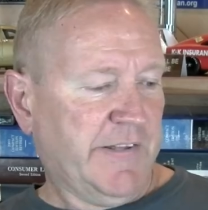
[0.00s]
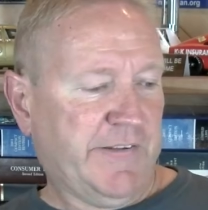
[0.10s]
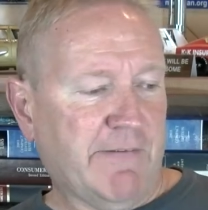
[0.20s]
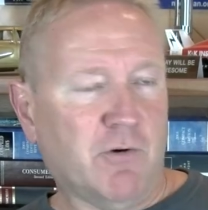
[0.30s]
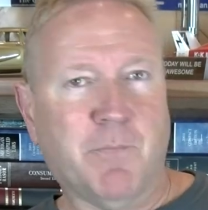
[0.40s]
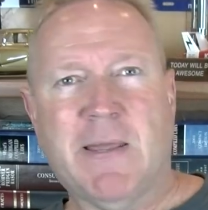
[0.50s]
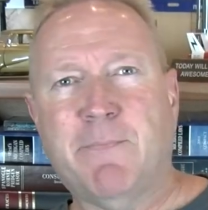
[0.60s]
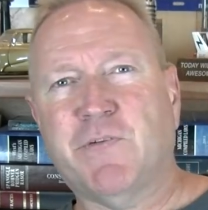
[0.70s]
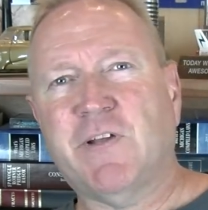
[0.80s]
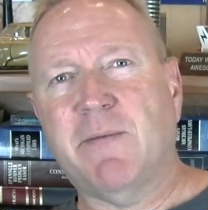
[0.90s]
Several
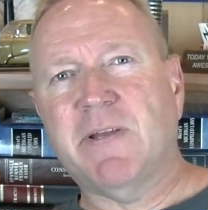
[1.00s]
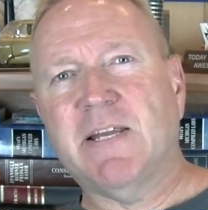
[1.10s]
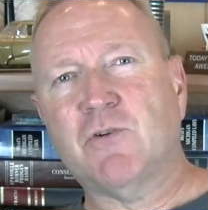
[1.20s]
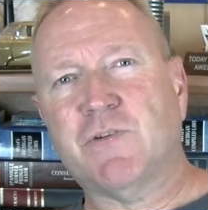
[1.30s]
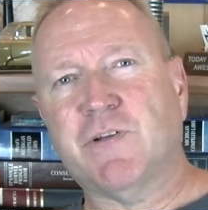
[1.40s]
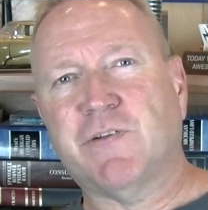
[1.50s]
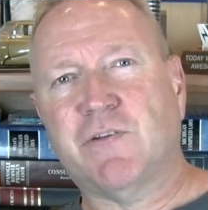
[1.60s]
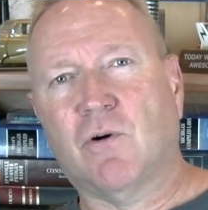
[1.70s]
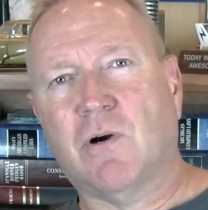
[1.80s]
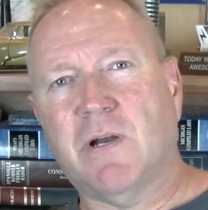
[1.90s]
people sent me an interesting
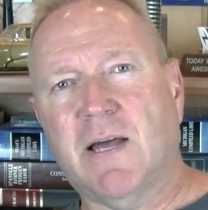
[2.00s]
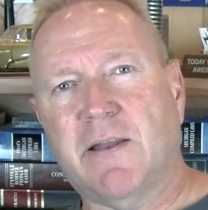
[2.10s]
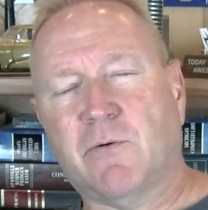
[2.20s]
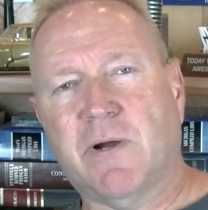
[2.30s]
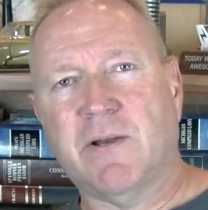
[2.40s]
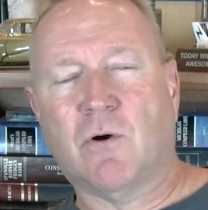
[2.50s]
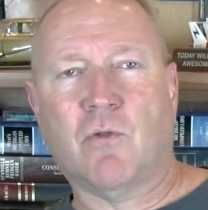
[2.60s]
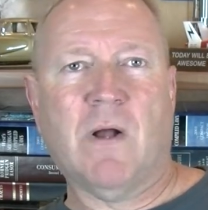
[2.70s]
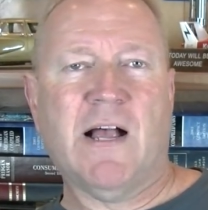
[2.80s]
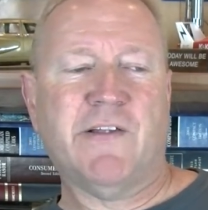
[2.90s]
story out of the great
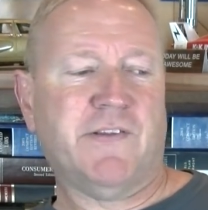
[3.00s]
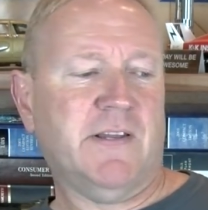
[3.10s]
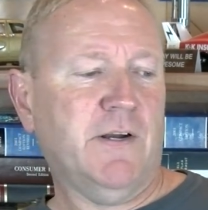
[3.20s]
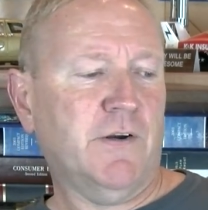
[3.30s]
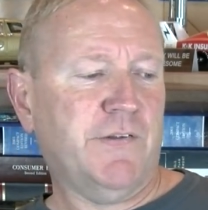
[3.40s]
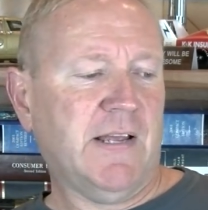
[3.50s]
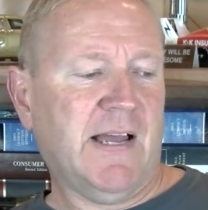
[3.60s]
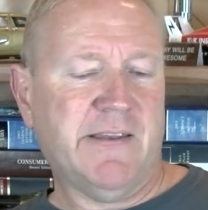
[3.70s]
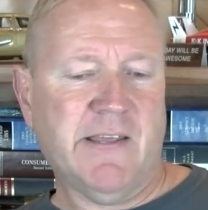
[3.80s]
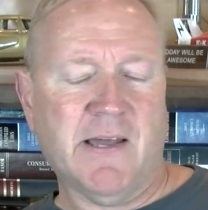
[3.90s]
Northwest, and here's the
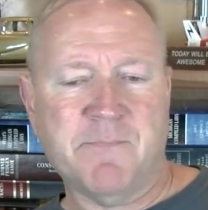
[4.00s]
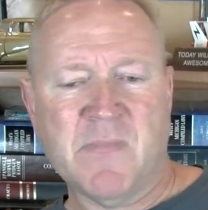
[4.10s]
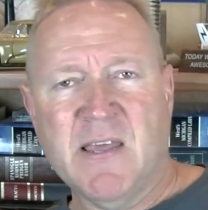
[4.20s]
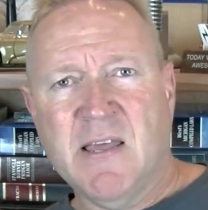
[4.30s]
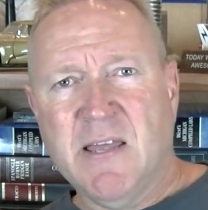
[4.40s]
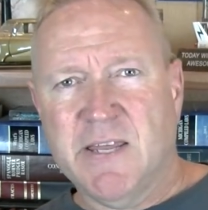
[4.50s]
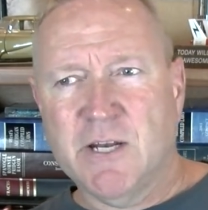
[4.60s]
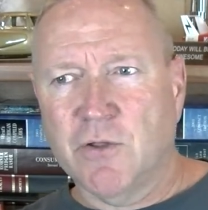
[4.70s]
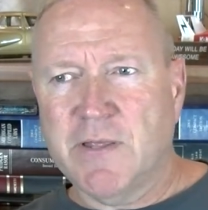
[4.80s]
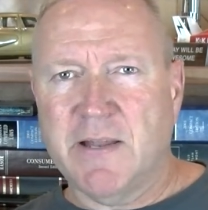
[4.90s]
idea. You
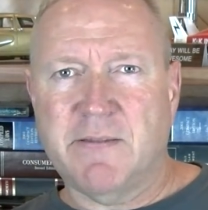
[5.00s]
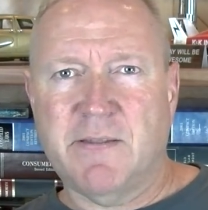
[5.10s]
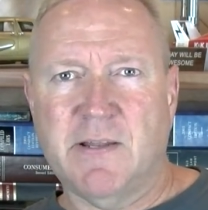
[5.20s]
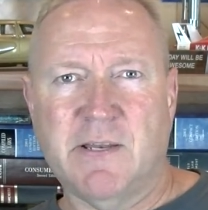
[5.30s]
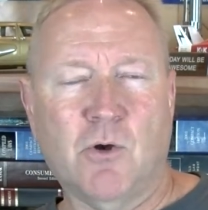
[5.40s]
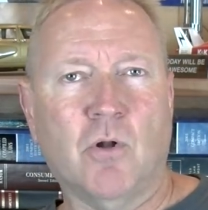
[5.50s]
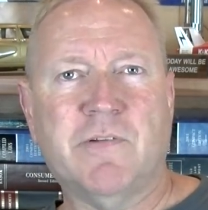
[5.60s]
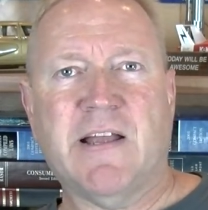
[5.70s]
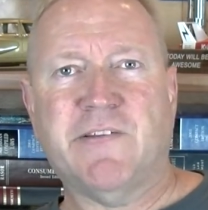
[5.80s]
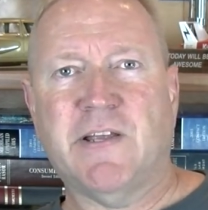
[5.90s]
know that in the old
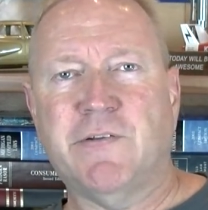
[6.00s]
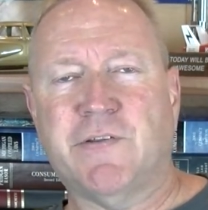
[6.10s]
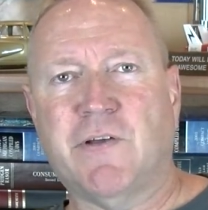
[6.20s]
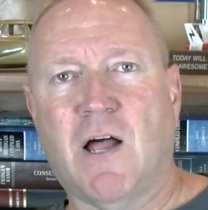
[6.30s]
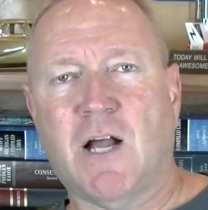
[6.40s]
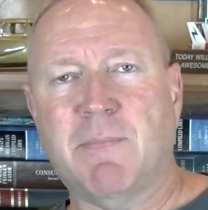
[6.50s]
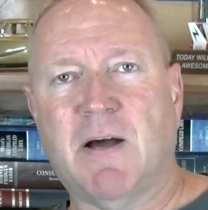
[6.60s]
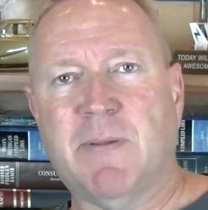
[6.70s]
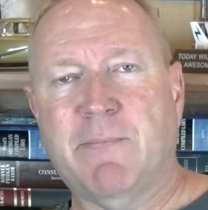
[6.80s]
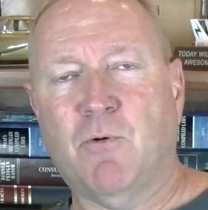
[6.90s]
days, they used to talk
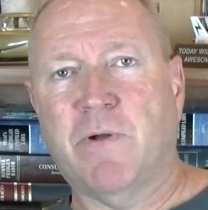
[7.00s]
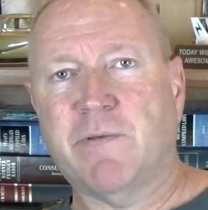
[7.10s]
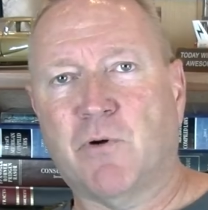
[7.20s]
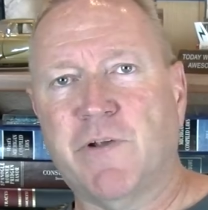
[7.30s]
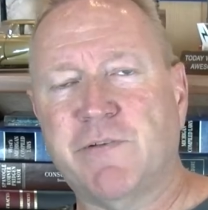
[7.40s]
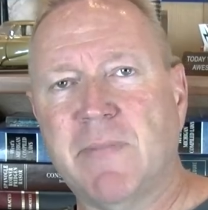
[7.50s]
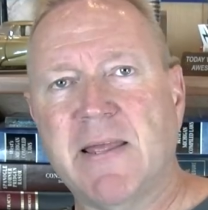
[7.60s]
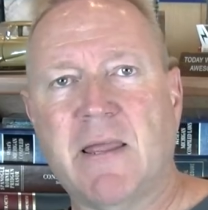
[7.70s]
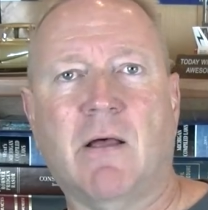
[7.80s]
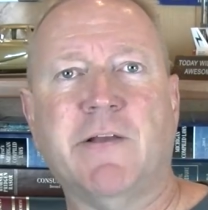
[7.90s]
about people who went to prison
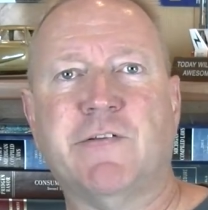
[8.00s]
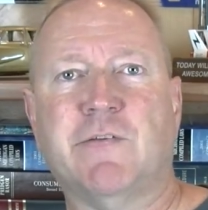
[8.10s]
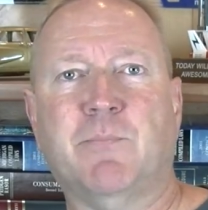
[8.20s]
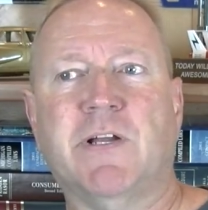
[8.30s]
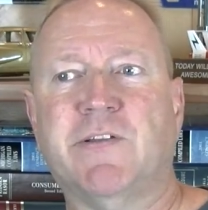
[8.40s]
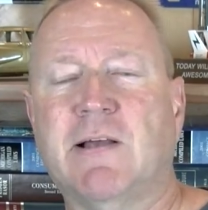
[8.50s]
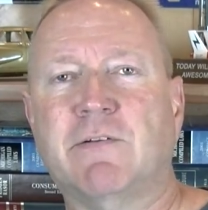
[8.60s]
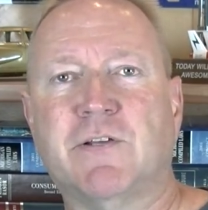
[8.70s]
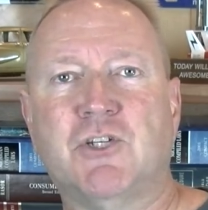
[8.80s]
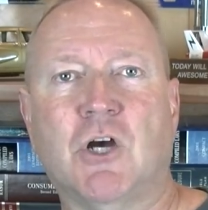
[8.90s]
making license plates. That
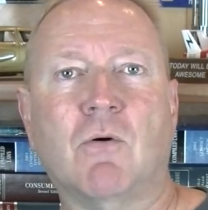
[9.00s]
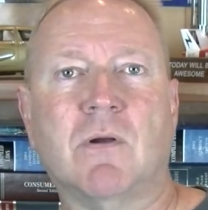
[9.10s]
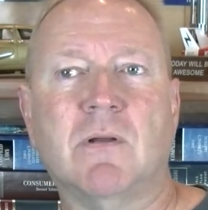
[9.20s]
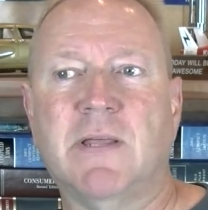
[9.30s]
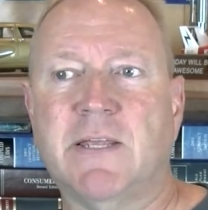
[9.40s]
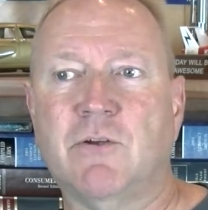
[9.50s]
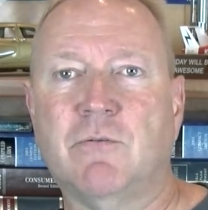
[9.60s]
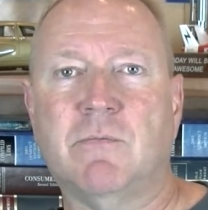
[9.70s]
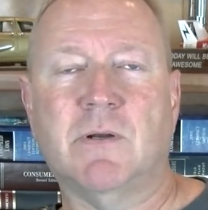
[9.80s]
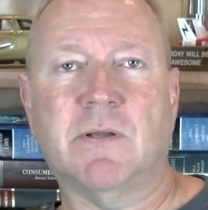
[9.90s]
was a joke, that
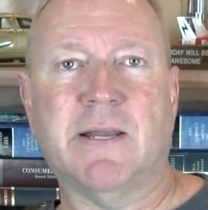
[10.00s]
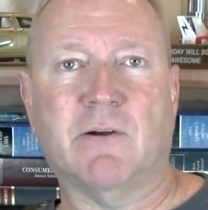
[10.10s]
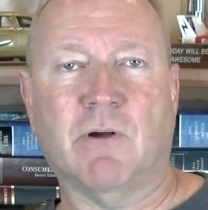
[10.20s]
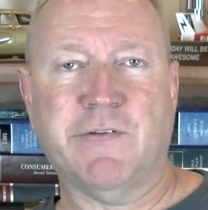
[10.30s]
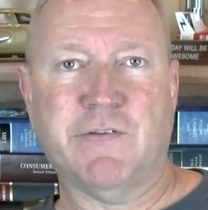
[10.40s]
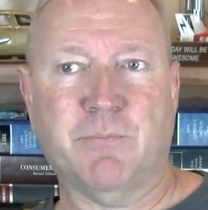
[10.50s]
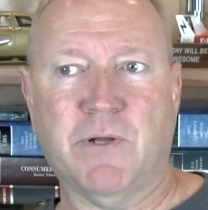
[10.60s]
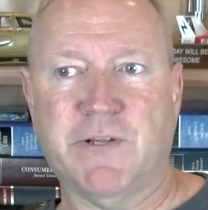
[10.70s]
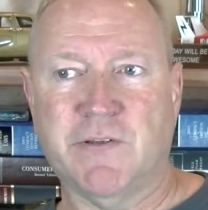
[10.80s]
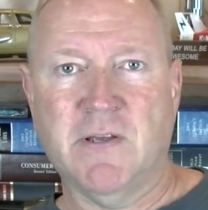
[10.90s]
you'd get your license
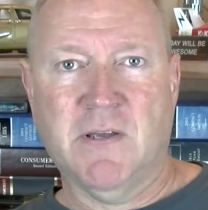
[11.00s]
plates